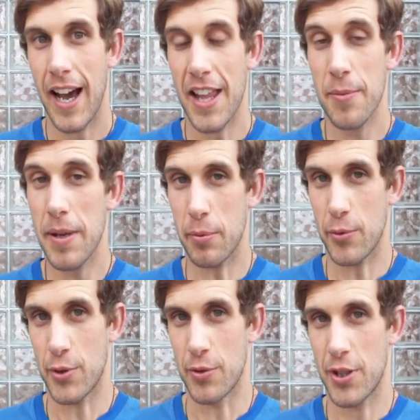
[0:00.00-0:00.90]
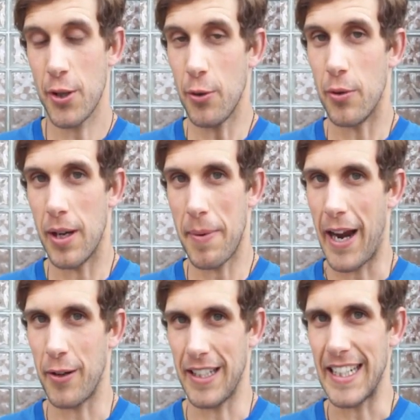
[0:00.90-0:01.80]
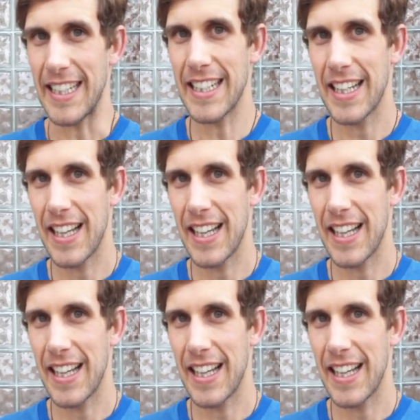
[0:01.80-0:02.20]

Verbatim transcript: Other people do too, apparently.